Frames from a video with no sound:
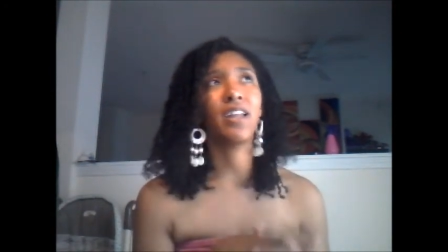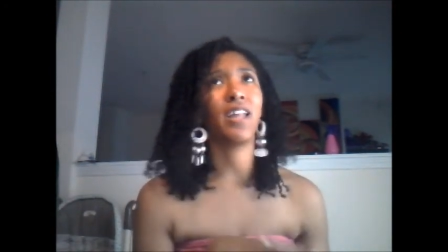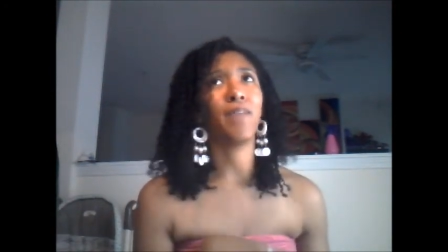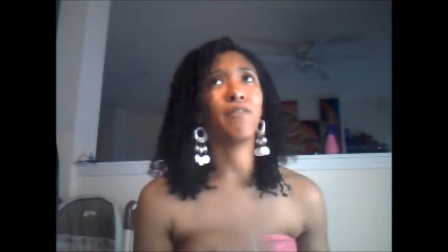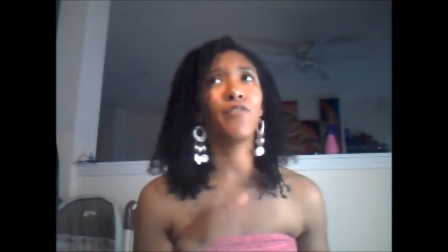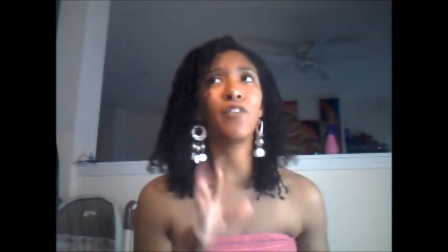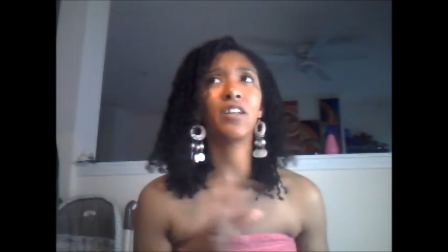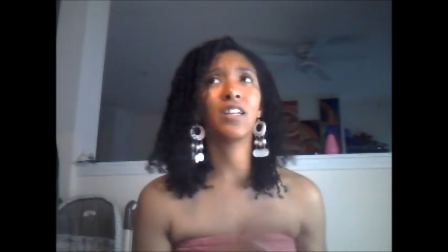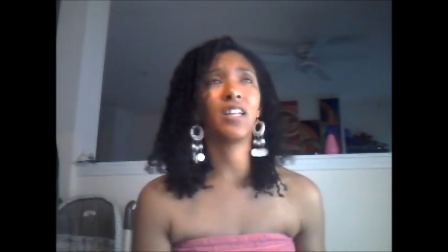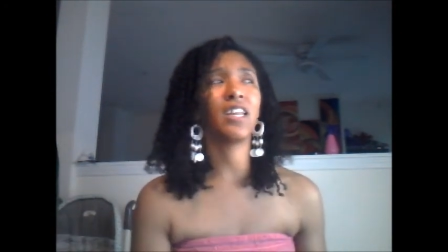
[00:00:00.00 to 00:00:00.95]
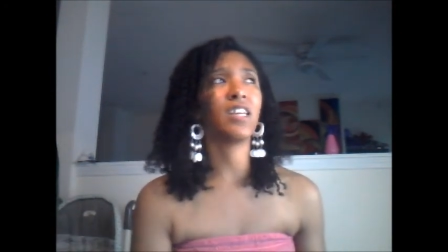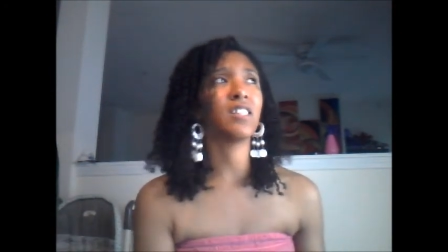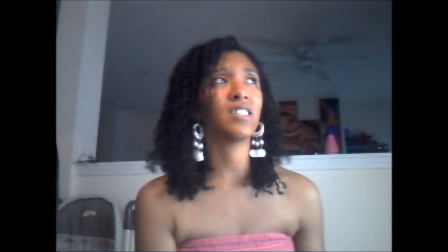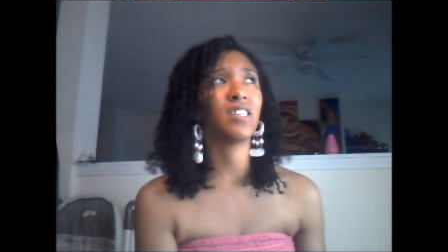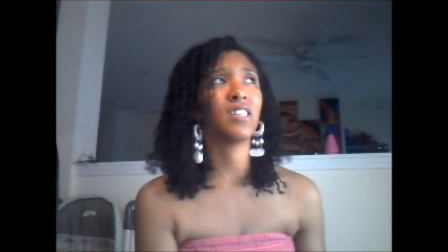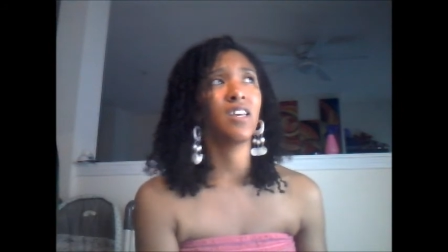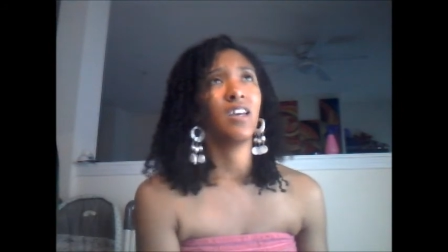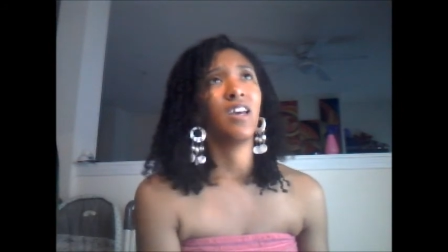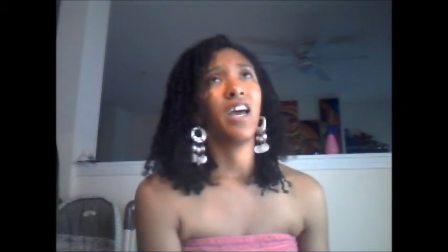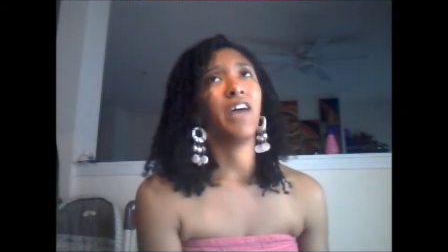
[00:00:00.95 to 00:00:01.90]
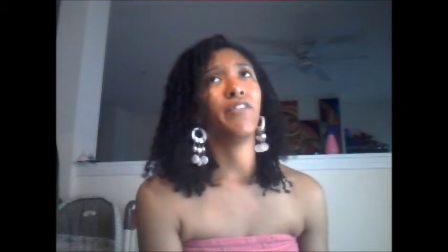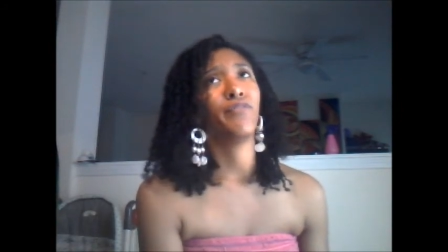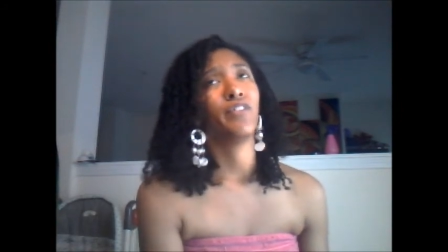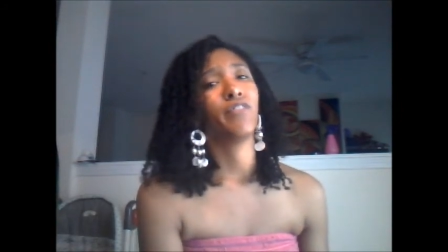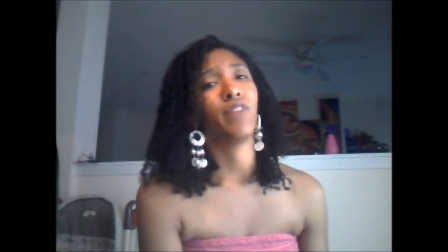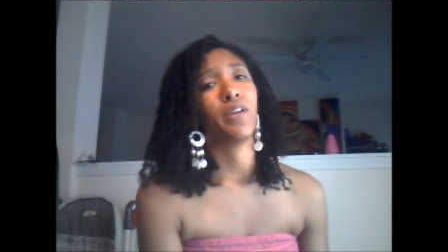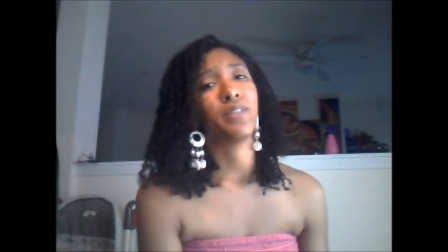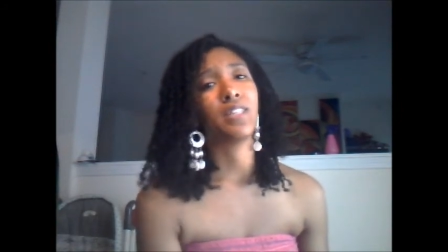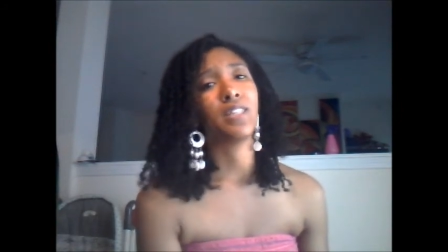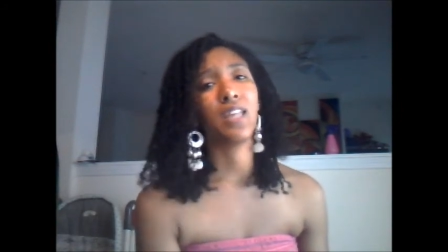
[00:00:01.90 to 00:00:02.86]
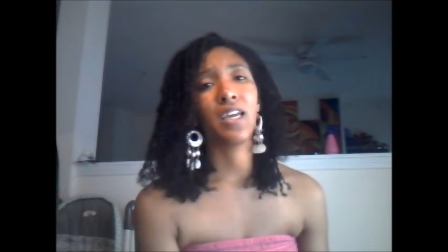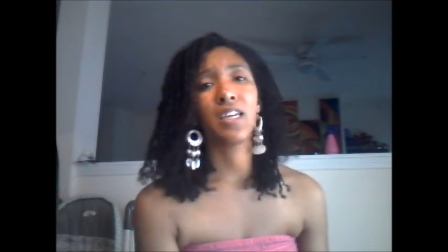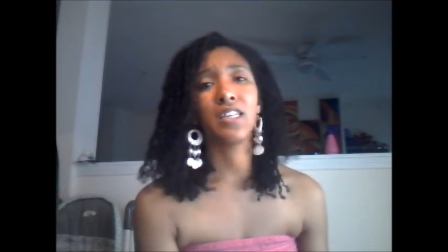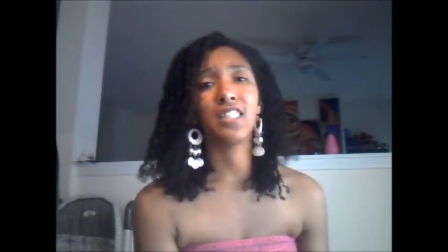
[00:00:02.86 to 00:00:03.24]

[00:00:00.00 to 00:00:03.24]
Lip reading: Like, before the cleanse, I feel very sluggish.